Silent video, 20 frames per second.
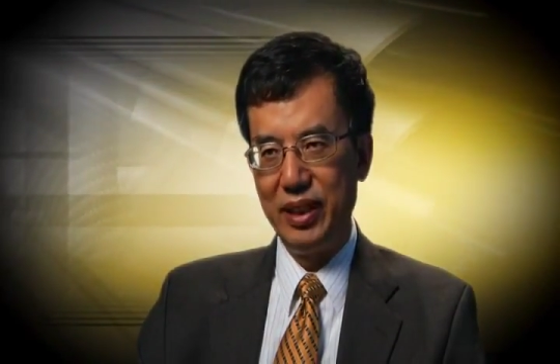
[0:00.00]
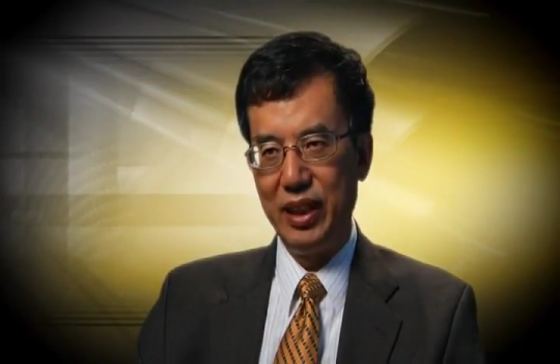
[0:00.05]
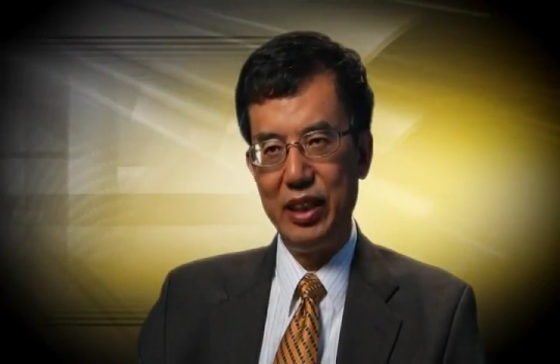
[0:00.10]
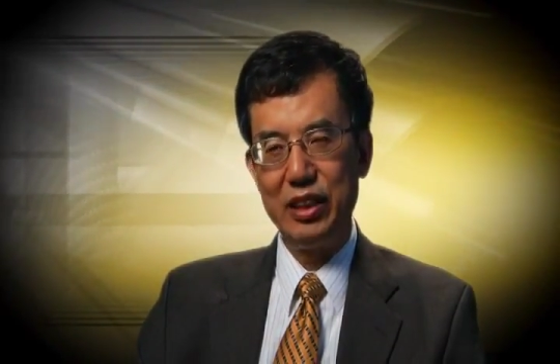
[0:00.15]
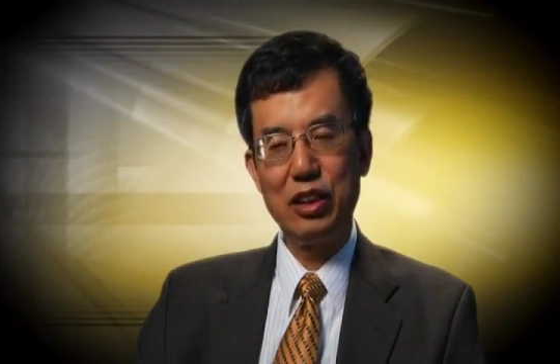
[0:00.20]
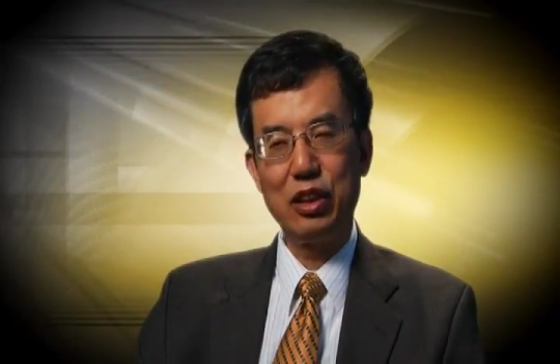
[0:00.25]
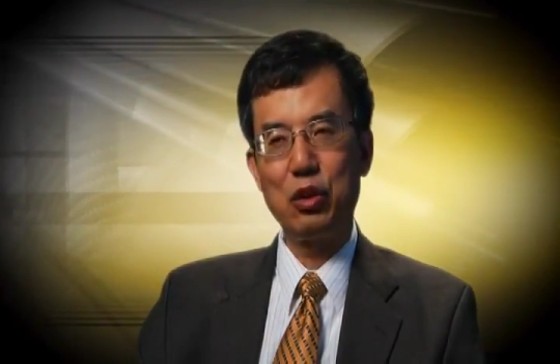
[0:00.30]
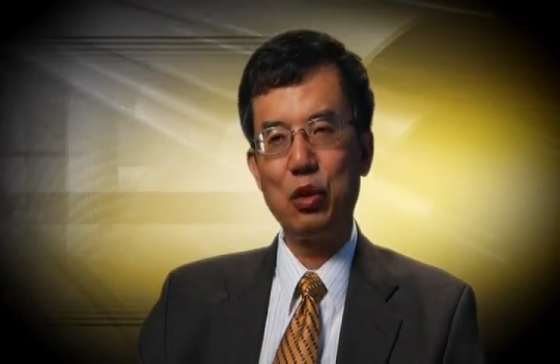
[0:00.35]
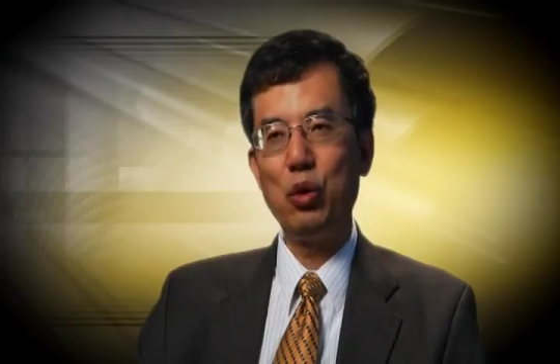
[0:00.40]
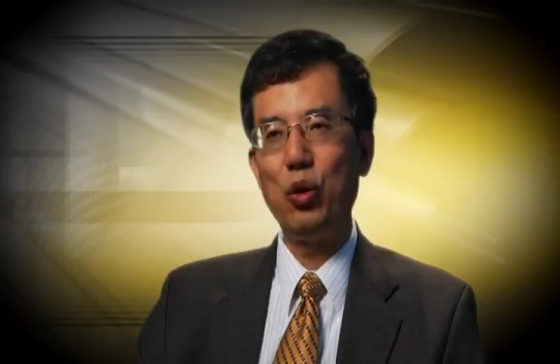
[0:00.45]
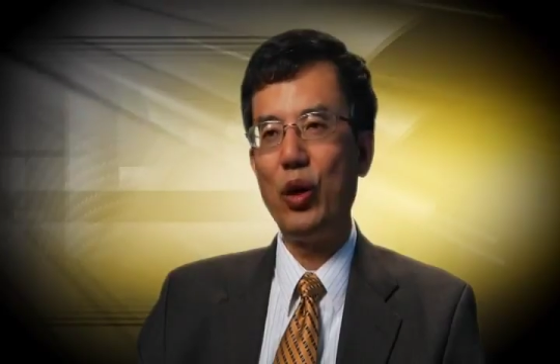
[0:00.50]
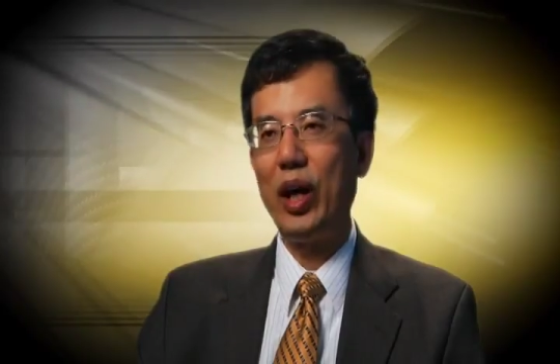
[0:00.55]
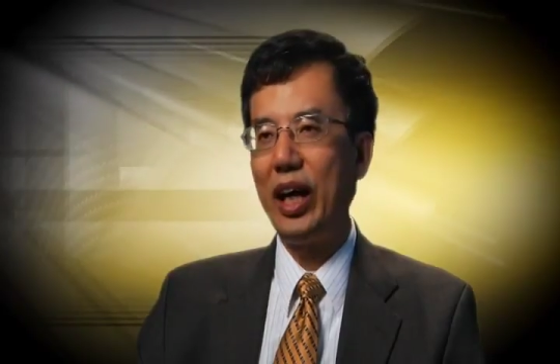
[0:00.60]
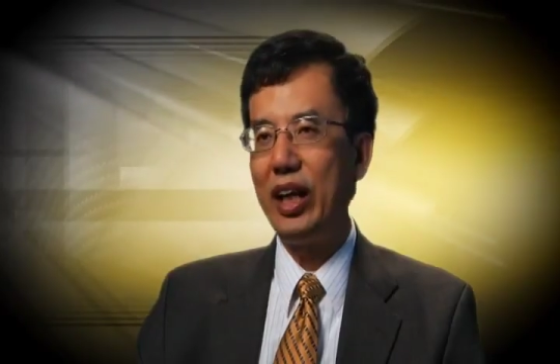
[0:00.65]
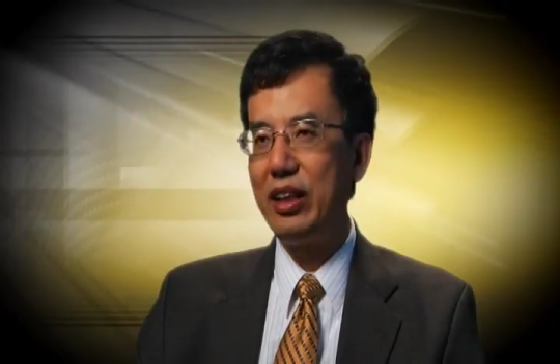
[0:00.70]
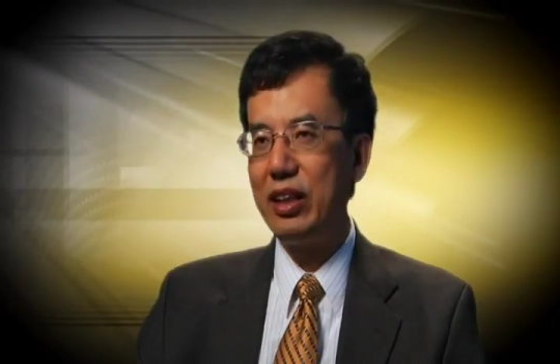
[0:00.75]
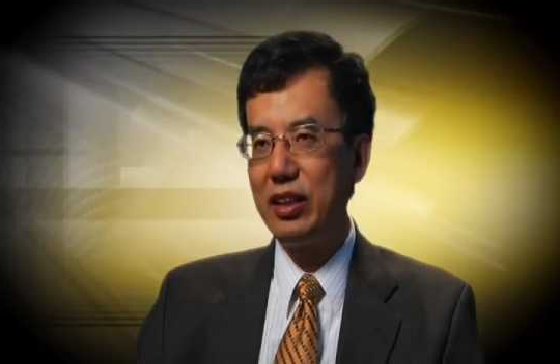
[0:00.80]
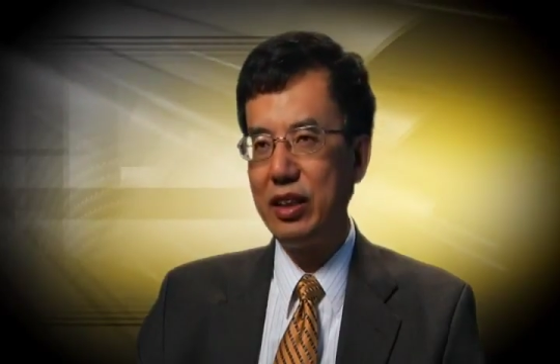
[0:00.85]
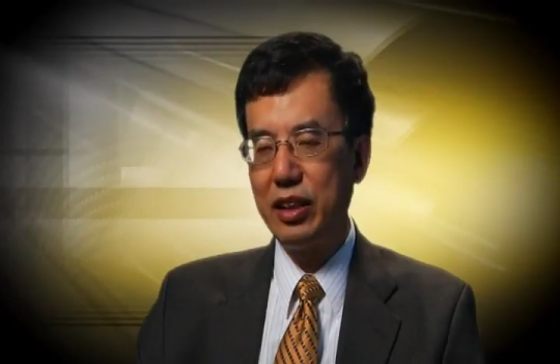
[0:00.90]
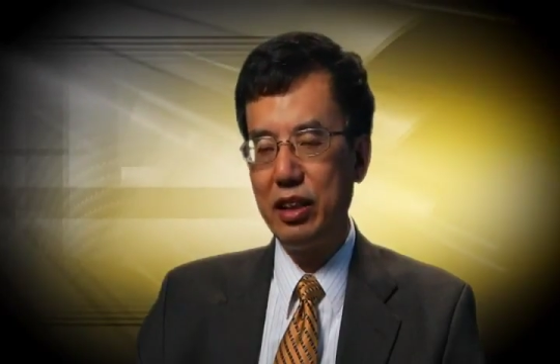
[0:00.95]
is
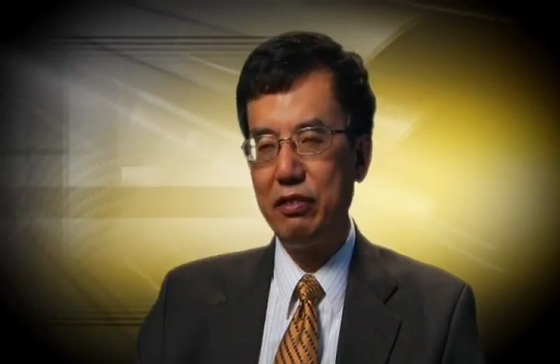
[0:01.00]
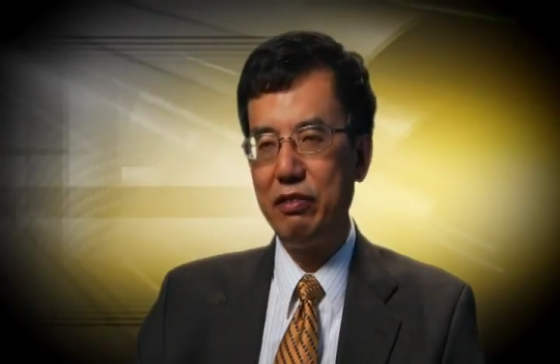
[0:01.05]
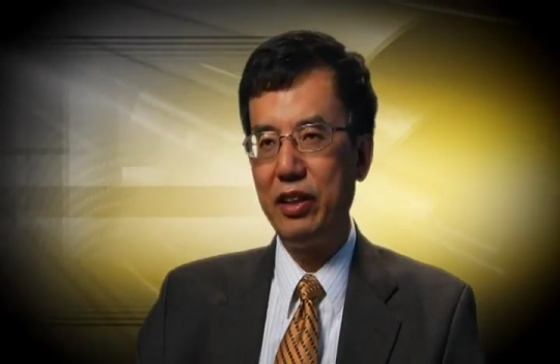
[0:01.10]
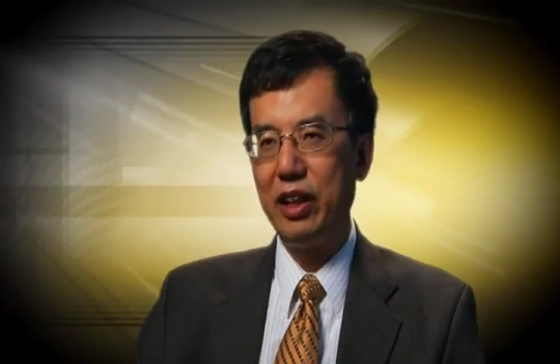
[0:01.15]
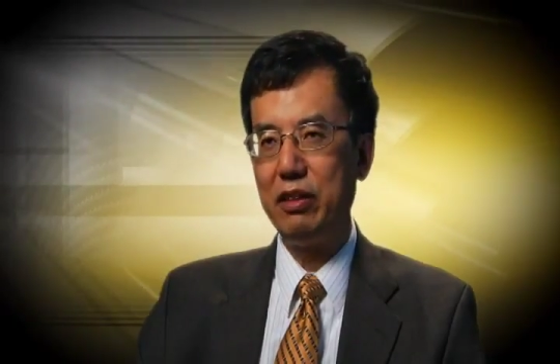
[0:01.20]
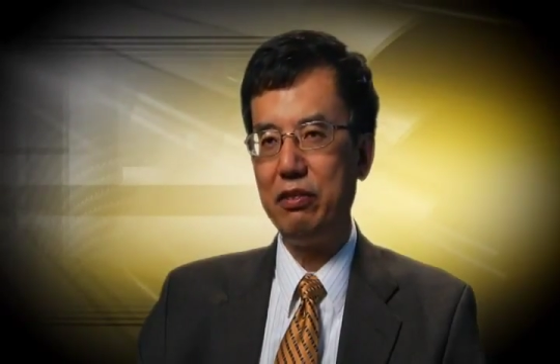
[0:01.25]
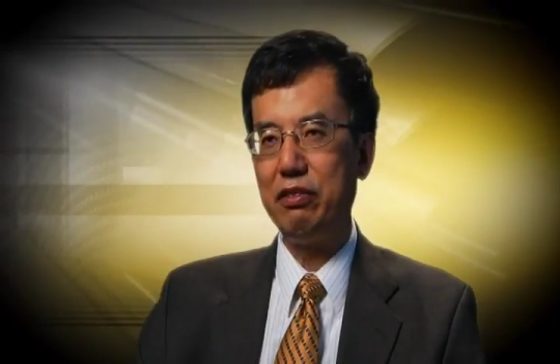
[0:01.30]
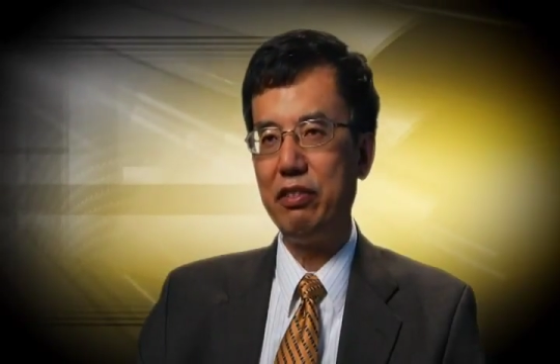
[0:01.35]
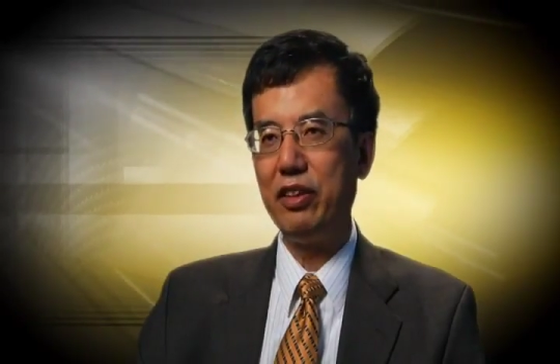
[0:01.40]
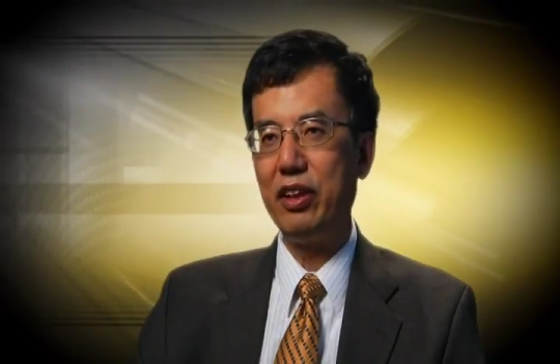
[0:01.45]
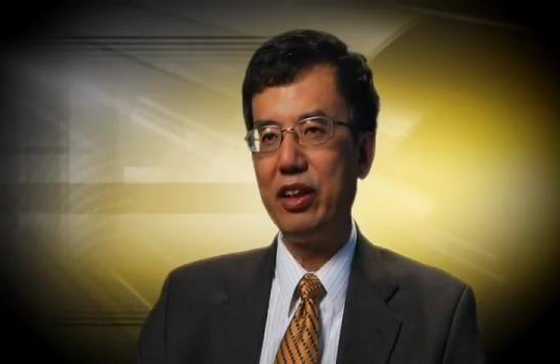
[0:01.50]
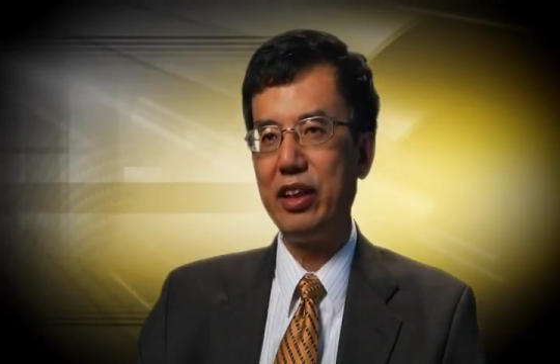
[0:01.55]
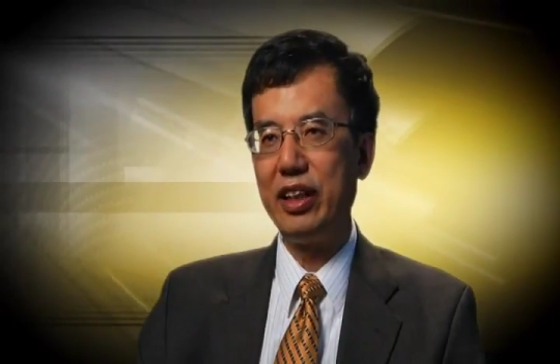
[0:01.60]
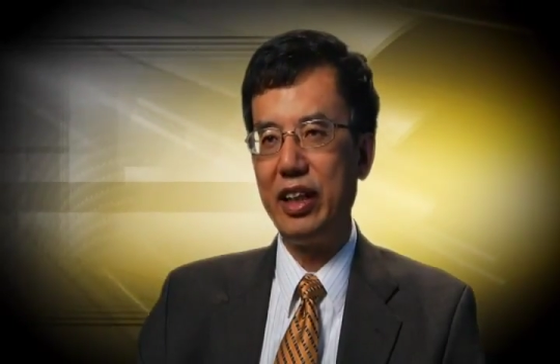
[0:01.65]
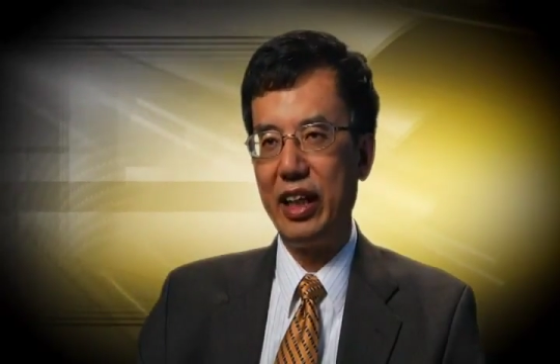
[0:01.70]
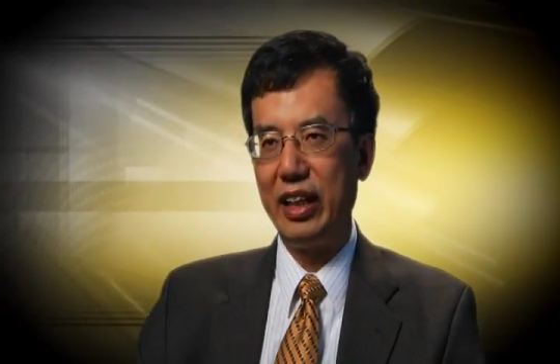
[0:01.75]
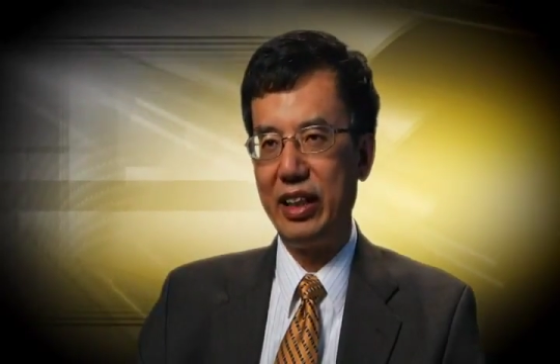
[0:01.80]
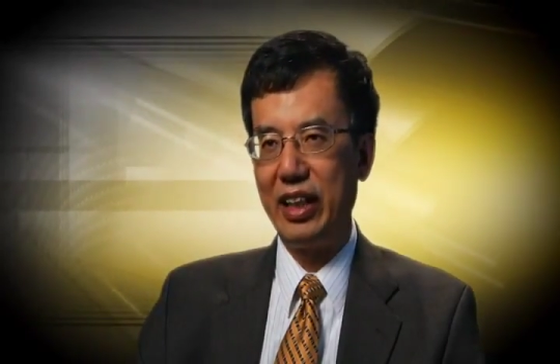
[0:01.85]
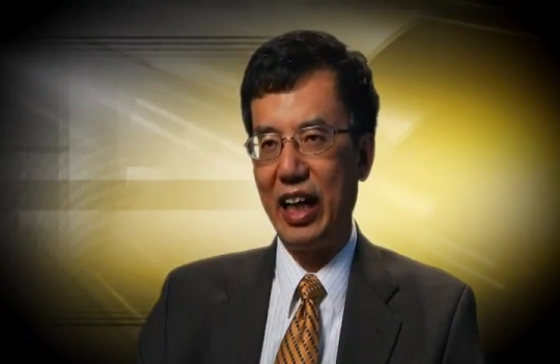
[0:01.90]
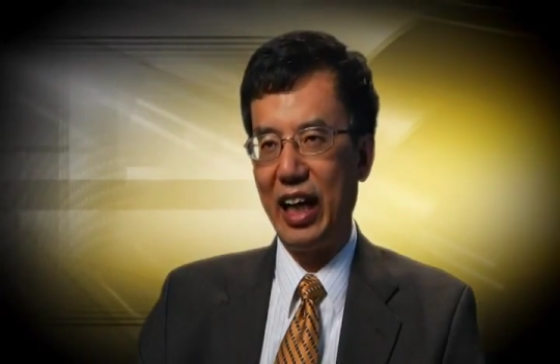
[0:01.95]
quite different from
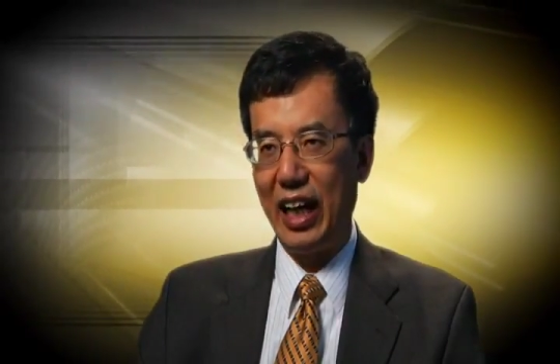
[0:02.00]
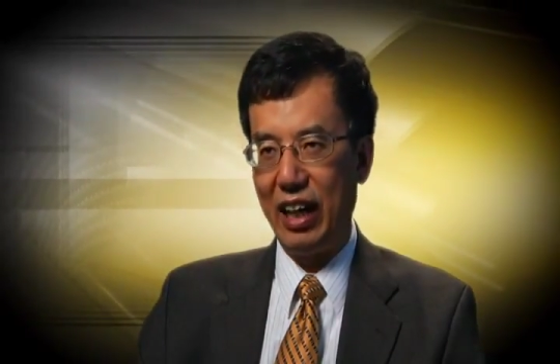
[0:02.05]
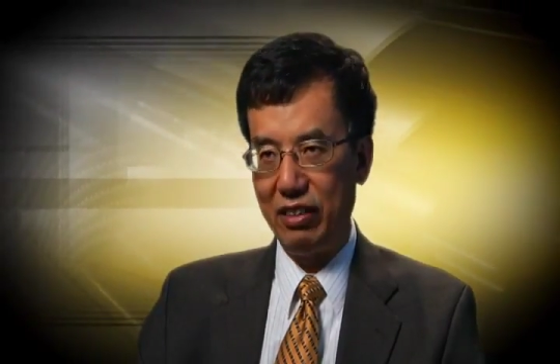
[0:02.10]
that